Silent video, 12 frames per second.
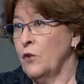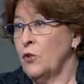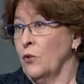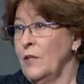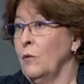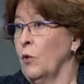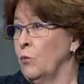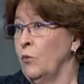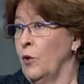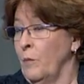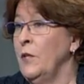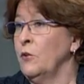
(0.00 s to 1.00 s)
certainly what
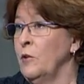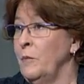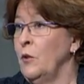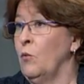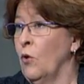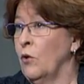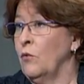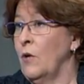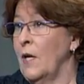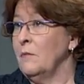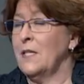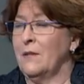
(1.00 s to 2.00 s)
would appear to be war
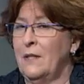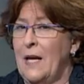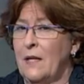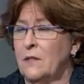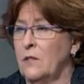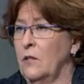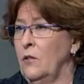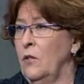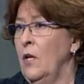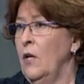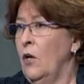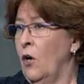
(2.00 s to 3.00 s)
crimes, attacks on
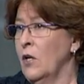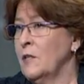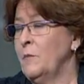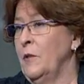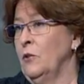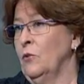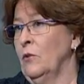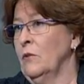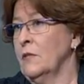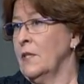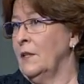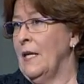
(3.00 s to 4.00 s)

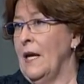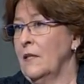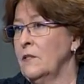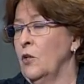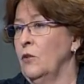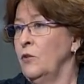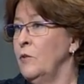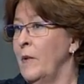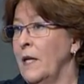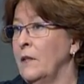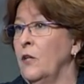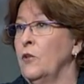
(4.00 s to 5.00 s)
hospitals, attacks on
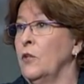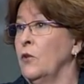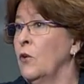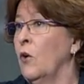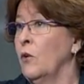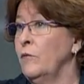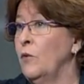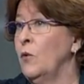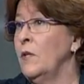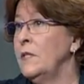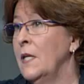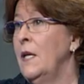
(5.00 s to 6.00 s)
humanitarian
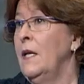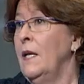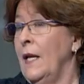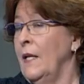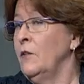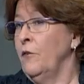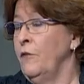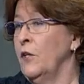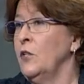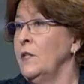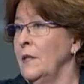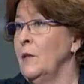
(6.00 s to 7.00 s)
convoys, and the
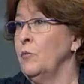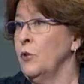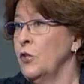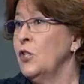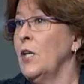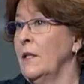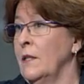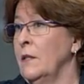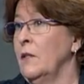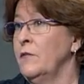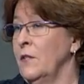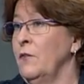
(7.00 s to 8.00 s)
very deliberate shelling
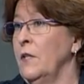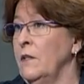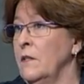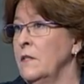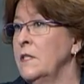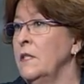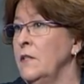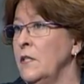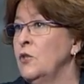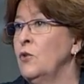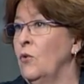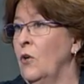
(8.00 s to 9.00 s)
of civilians in
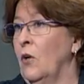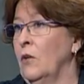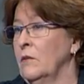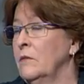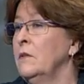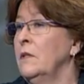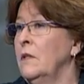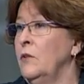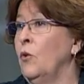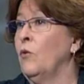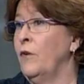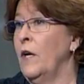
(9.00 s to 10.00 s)
these so-called
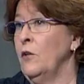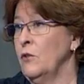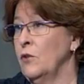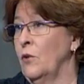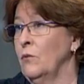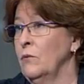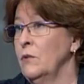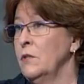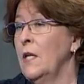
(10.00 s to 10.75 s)
no-fire zones.